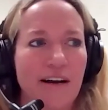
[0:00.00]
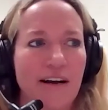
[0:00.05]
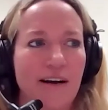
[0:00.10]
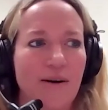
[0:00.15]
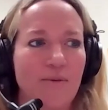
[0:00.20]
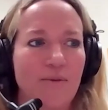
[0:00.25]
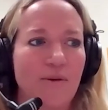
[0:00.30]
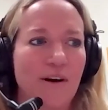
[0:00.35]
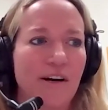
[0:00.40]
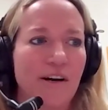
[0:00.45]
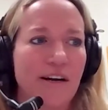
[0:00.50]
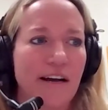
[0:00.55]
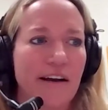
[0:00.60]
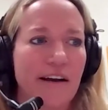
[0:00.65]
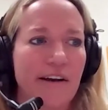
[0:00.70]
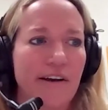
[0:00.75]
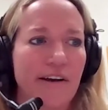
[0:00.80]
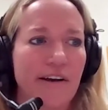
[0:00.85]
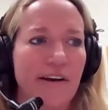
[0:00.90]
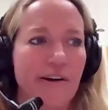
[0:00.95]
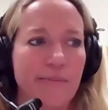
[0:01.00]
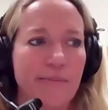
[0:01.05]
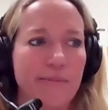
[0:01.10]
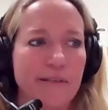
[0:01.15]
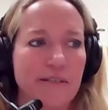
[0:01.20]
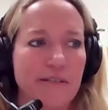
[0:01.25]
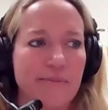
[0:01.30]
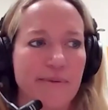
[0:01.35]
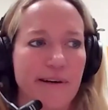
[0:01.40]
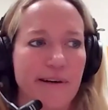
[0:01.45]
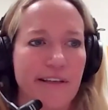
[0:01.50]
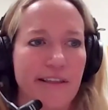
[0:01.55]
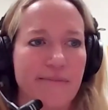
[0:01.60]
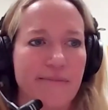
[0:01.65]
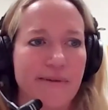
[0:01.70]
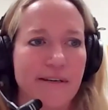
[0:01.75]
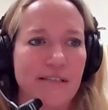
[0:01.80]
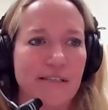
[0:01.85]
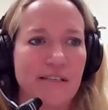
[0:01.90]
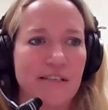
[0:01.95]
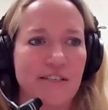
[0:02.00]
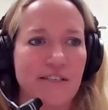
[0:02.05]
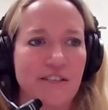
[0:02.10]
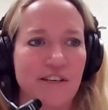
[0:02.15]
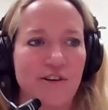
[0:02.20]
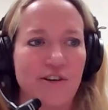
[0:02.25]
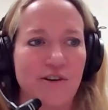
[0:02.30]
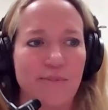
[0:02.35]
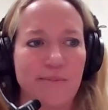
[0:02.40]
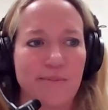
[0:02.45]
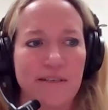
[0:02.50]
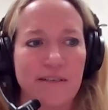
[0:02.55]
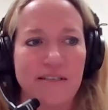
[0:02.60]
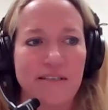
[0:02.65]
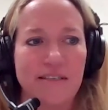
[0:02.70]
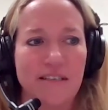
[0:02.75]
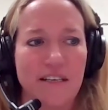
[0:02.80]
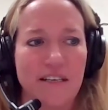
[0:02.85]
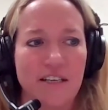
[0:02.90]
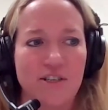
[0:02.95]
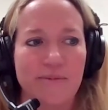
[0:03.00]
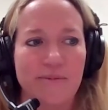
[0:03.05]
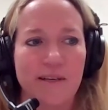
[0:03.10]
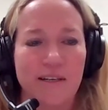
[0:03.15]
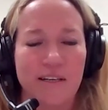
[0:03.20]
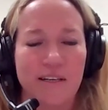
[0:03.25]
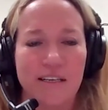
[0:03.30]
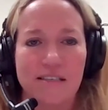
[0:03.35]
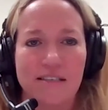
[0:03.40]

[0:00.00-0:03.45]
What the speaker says: our work on hope and spreading the message that hope is teachable.